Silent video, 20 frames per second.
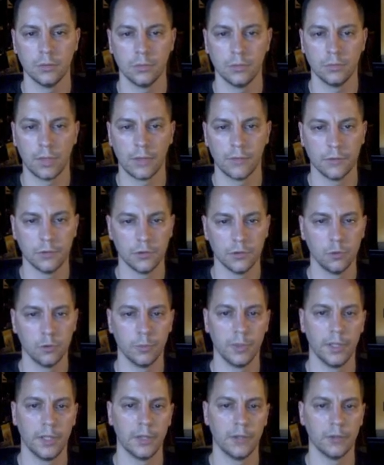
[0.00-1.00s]
Marvel
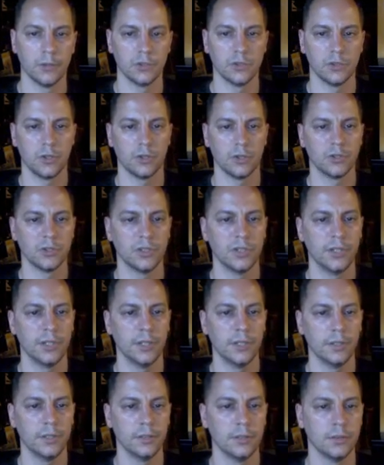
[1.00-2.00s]
Superheroes
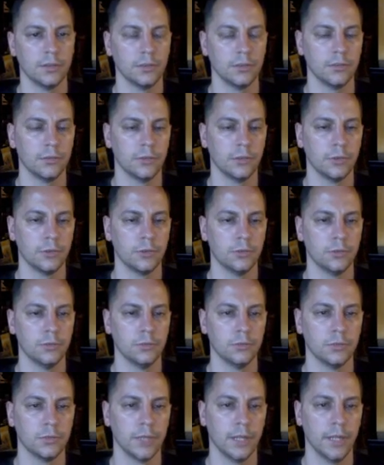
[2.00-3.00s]
13,
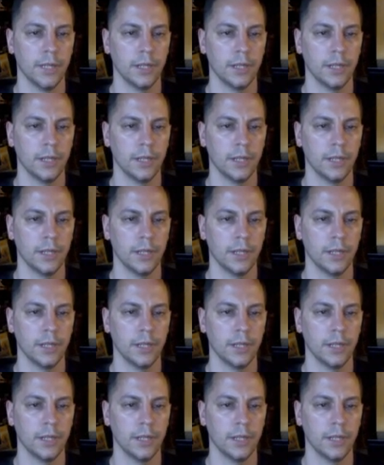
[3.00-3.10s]
that